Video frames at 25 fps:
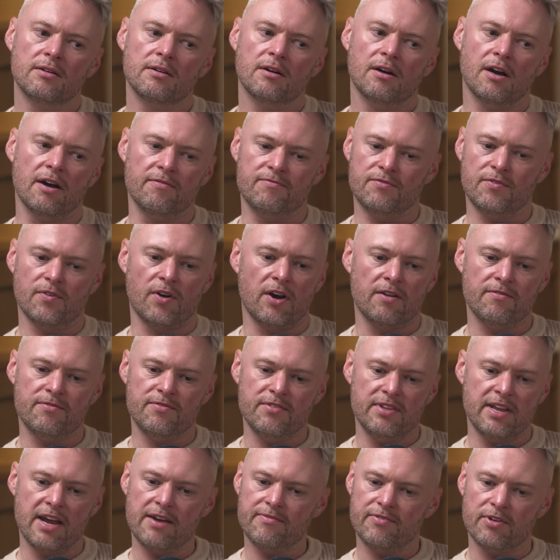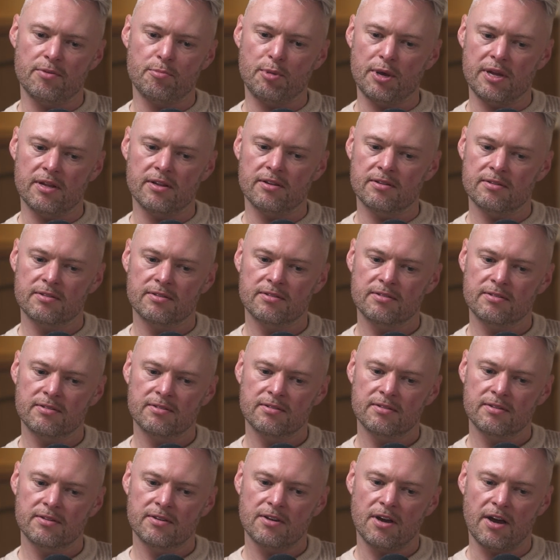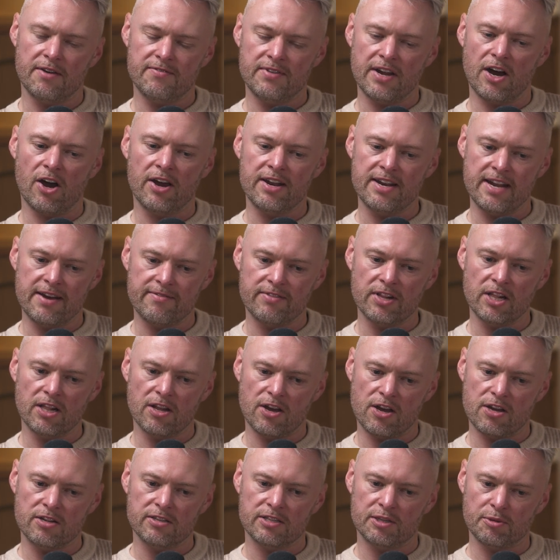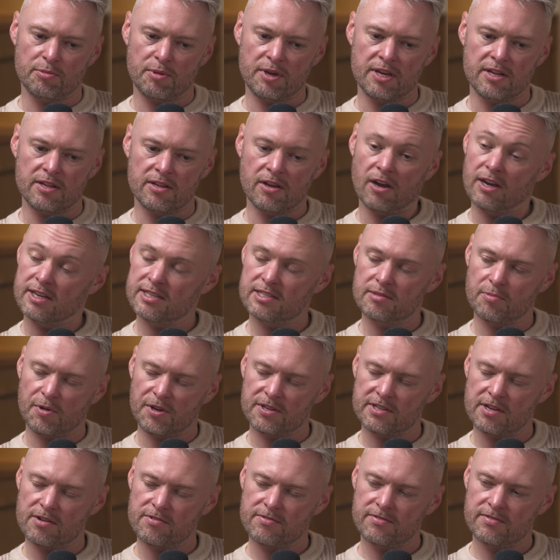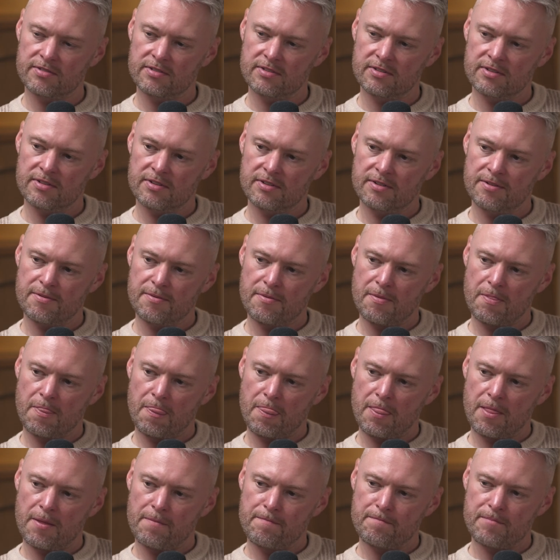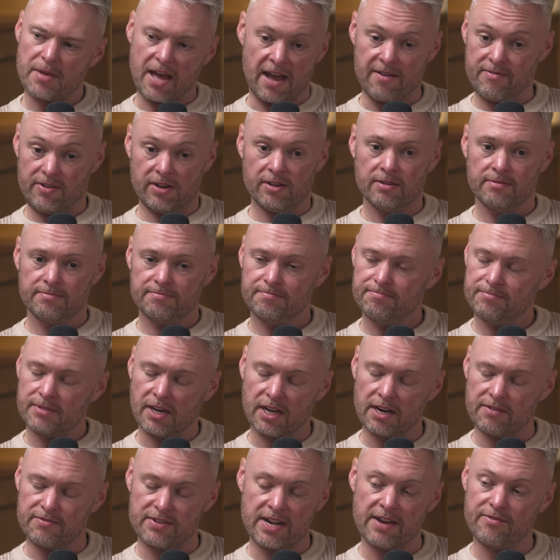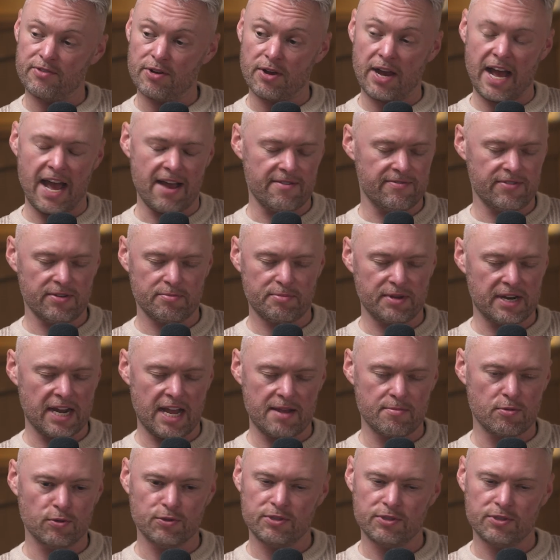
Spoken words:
I've never learned to be nice to myself ever. And I've never, ever been able